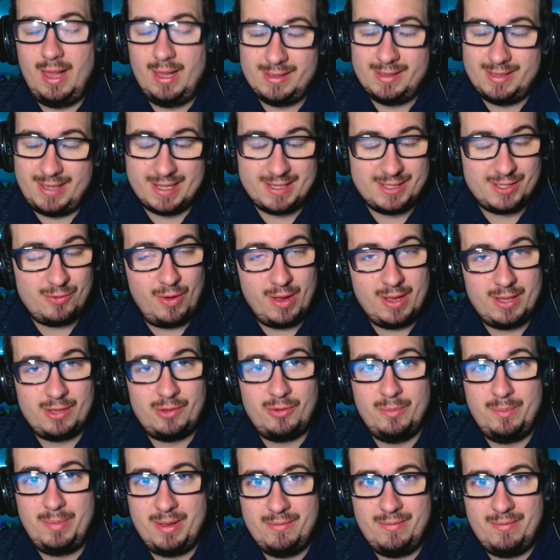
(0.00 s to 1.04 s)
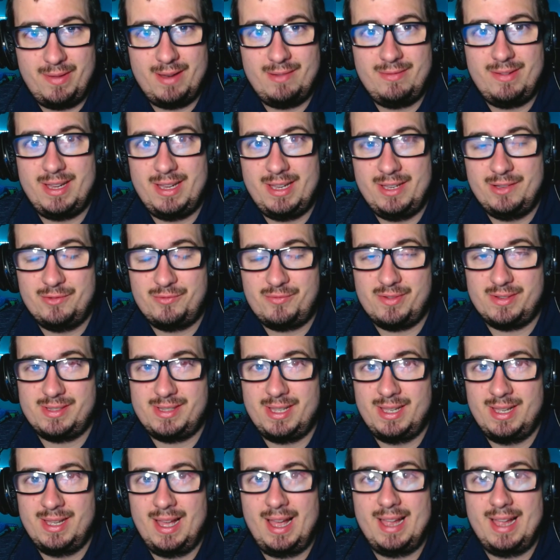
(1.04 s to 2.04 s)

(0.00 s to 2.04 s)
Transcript: That's going to be very interesting.